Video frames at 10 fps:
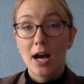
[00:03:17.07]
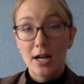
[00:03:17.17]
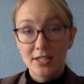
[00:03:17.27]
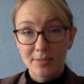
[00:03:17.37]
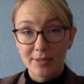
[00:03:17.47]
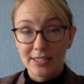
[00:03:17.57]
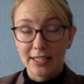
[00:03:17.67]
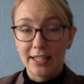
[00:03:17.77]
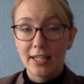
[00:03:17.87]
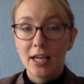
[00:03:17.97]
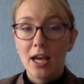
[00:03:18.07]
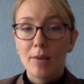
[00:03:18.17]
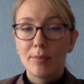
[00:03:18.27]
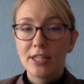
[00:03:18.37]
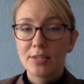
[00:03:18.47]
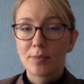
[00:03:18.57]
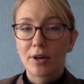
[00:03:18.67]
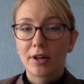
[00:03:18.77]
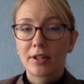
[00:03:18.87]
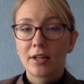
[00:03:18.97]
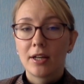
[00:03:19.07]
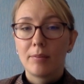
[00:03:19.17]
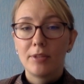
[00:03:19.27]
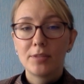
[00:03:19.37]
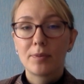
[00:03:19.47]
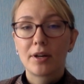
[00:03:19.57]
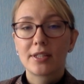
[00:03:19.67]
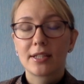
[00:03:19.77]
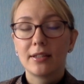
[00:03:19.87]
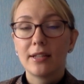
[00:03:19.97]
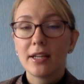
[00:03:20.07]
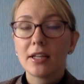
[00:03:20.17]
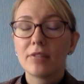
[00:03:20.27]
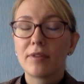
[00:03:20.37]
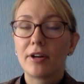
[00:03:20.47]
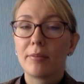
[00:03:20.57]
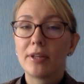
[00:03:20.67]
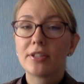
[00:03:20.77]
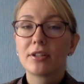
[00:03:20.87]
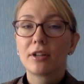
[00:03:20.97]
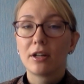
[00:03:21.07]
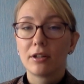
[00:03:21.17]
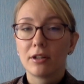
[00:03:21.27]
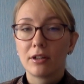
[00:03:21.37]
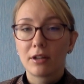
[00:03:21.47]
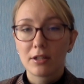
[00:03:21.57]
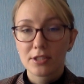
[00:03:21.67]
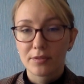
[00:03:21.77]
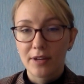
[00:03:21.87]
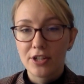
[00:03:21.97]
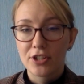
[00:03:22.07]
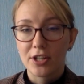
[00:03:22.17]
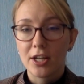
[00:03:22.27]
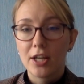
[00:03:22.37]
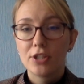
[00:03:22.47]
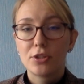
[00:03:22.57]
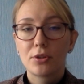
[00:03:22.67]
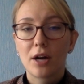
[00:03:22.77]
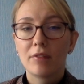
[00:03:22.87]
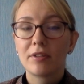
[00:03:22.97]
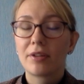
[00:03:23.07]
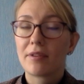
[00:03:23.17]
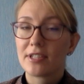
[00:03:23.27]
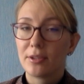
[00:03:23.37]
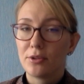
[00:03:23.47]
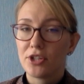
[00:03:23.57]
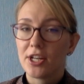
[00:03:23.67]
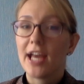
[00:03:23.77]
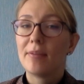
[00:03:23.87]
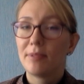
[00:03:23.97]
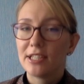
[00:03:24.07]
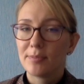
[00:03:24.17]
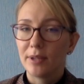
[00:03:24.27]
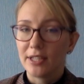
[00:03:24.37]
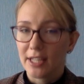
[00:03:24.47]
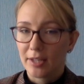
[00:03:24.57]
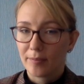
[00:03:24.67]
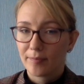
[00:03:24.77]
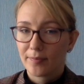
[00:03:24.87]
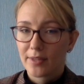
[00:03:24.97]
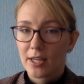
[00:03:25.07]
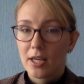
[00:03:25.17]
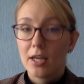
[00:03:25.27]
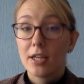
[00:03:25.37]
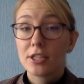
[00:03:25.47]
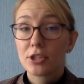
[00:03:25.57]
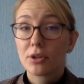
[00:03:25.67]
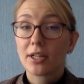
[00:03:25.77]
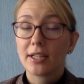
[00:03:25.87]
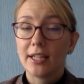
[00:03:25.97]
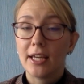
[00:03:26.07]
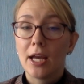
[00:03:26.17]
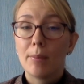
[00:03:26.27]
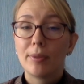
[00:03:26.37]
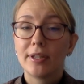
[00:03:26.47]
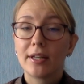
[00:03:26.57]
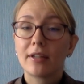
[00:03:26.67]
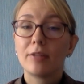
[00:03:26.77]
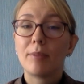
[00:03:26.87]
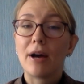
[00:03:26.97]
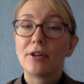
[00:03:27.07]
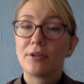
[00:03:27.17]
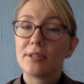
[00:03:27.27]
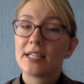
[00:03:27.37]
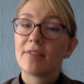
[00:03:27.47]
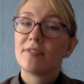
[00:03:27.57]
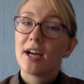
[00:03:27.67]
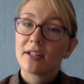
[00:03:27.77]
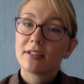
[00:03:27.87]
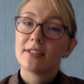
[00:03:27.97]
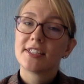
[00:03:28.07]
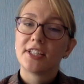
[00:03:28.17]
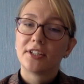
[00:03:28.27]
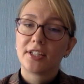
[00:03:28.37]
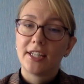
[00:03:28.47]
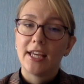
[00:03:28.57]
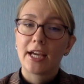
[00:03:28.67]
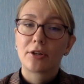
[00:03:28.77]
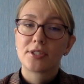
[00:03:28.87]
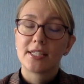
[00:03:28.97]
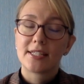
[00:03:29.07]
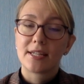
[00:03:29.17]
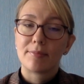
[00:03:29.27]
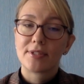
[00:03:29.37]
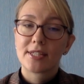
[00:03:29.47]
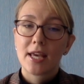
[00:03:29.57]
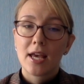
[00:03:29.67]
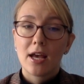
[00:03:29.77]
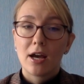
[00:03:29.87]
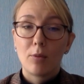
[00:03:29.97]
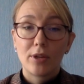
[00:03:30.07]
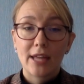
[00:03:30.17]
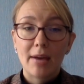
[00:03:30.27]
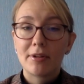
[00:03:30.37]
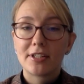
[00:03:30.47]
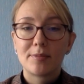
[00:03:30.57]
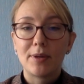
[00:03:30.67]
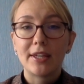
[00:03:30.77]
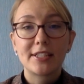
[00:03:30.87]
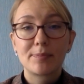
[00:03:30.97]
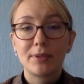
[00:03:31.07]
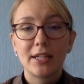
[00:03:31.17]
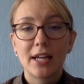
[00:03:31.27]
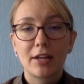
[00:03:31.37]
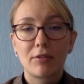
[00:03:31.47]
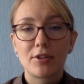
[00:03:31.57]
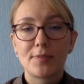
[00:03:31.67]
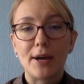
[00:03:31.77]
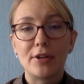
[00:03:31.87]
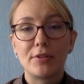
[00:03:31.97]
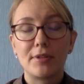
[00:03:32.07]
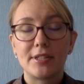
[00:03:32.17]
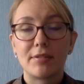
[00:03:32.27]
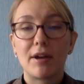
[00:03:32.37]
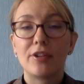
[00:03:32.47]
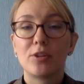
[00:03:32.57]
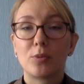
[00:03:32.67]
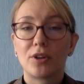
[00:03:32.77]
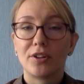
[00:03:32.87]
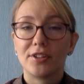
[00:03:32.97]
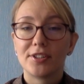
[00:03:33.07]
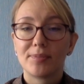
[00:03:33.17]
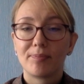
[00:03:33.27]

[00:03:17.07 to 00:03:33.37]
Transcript: Ultimately, Peace parks link environmental conservation to conflict resolution and peace building. Historically, political boundaries have not considered key ecosystems, with habitats being split across boundaries around the world.